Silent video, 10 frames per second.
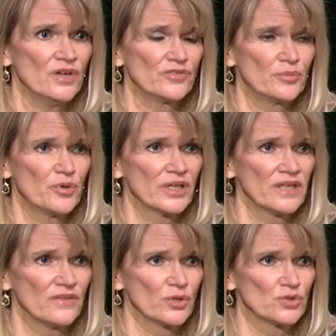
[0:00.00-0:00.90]
for
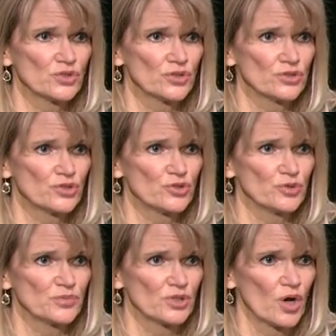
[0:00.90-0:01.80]
bringing those surge
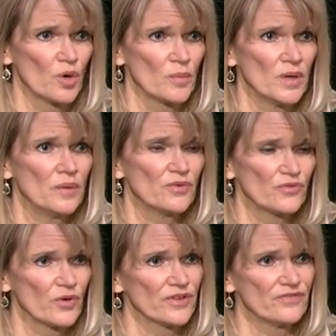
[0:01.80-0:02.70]
troops home
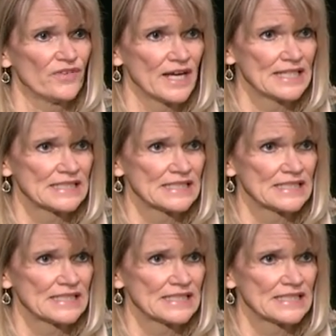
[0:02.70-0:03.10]
before the fighting